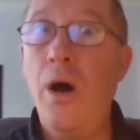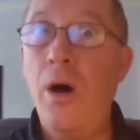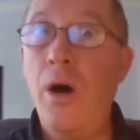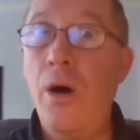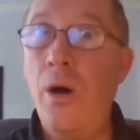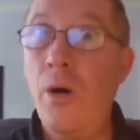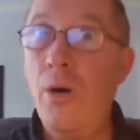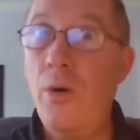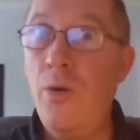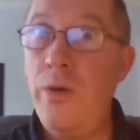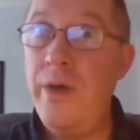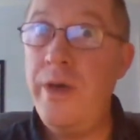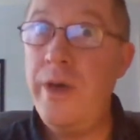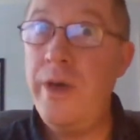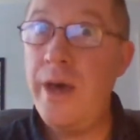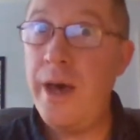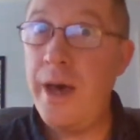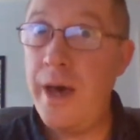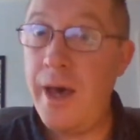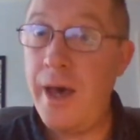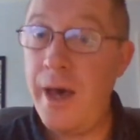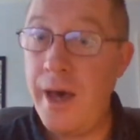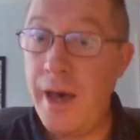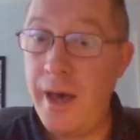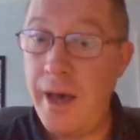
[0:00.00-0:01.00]
Oh,
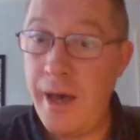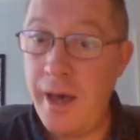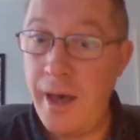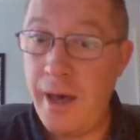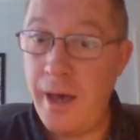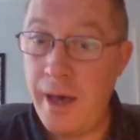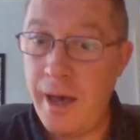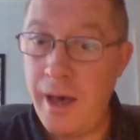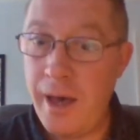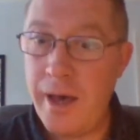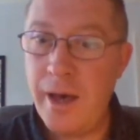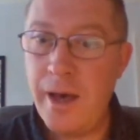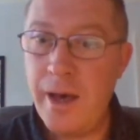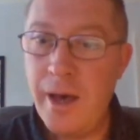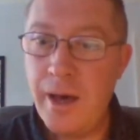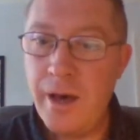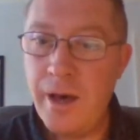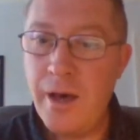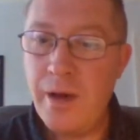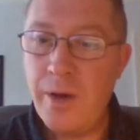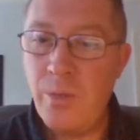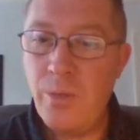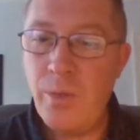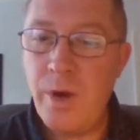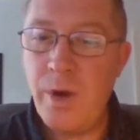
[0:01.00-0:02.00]
yeah.
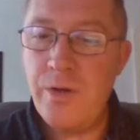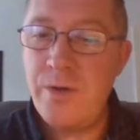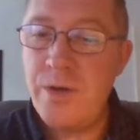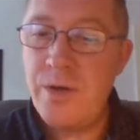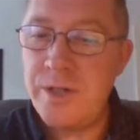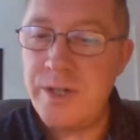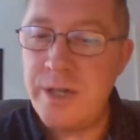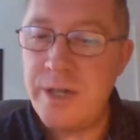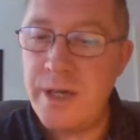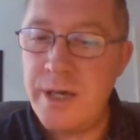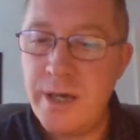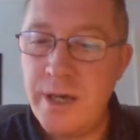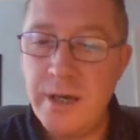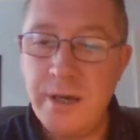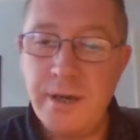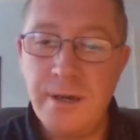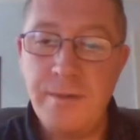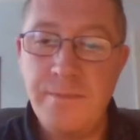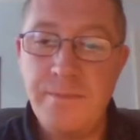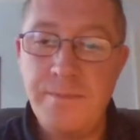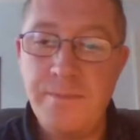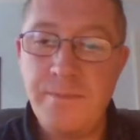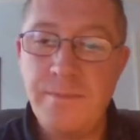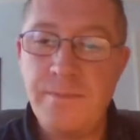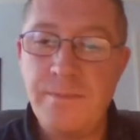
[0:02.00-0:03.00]
Where is he?
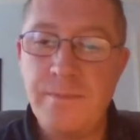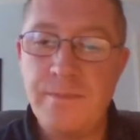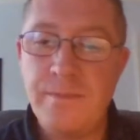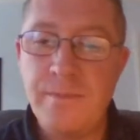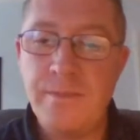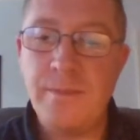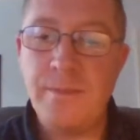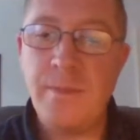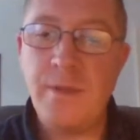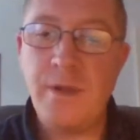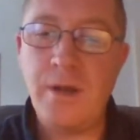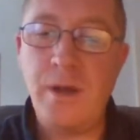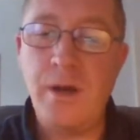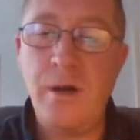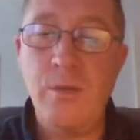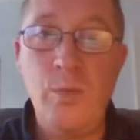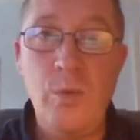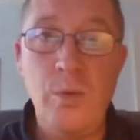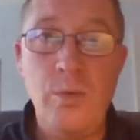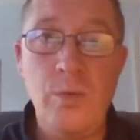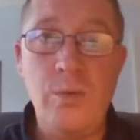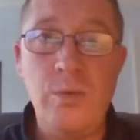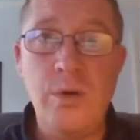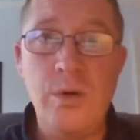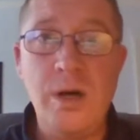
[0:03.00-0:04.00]
I
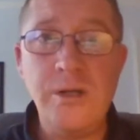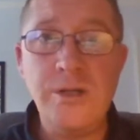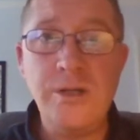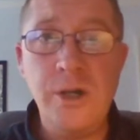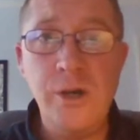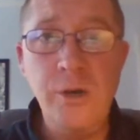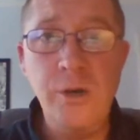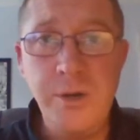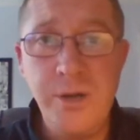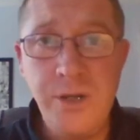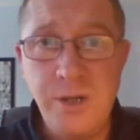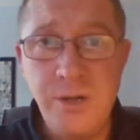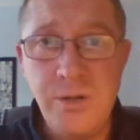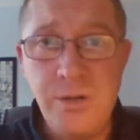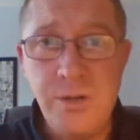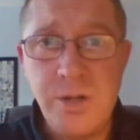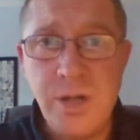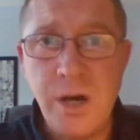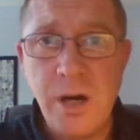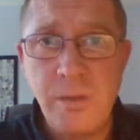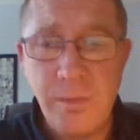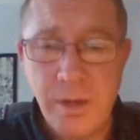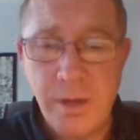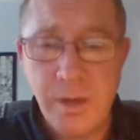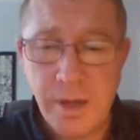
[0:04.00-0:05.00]
was hoping you'd
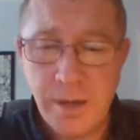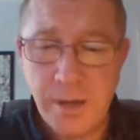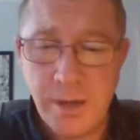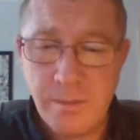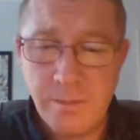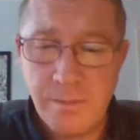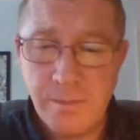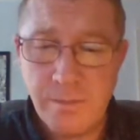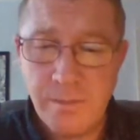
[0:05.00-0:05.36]
tell me.